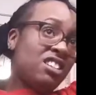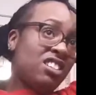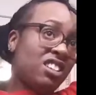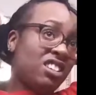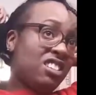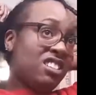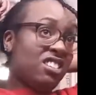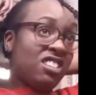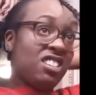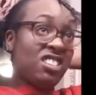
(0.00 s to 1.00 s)
Alright,
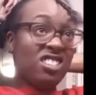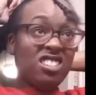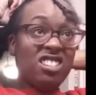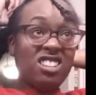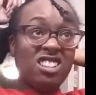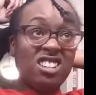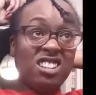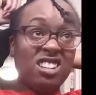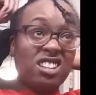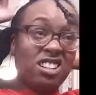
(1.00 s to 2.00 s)
so
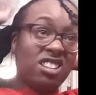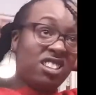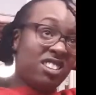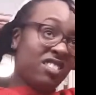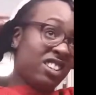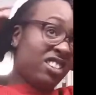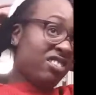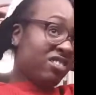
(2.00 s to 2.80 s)
there we go.